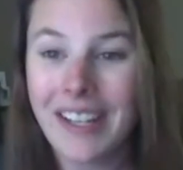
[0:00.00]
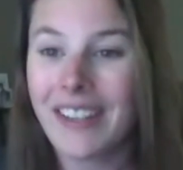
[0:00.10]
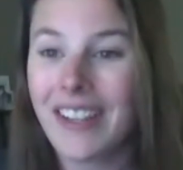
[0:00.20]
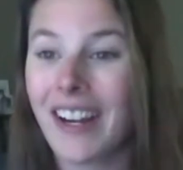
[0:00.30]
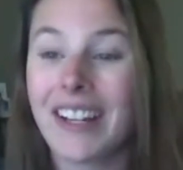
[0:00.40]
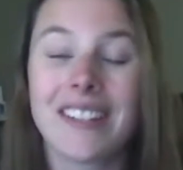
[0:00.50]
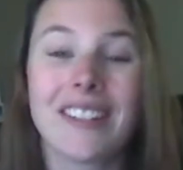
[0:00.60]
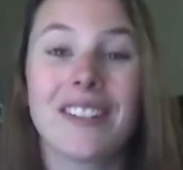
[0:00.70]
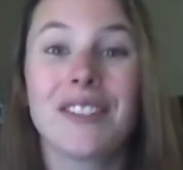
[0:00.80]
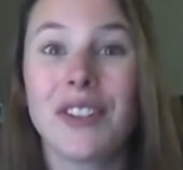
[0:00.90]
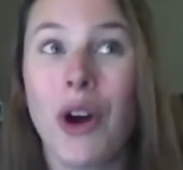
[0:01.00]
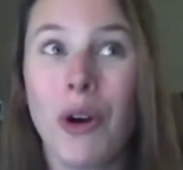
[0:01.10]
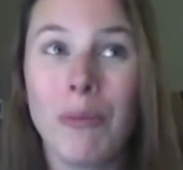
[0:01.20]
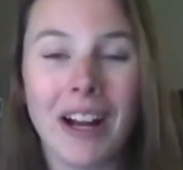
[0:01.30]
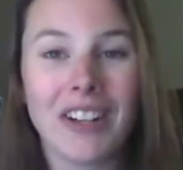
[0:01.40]
There is
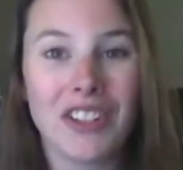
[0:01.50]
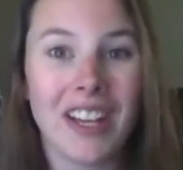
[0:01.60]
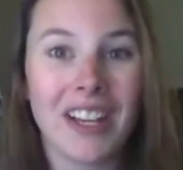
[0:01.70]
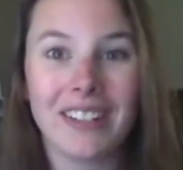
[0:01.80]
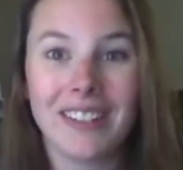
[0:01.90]
so much that